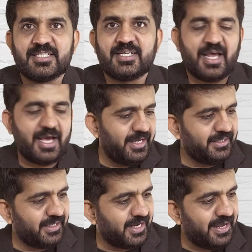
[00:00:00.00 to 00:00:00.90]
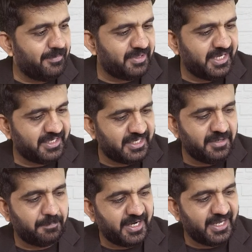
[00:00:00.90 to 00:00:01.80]
neither I am
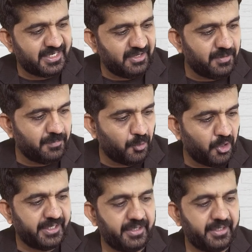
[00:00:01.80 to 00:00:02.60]
taking break even point.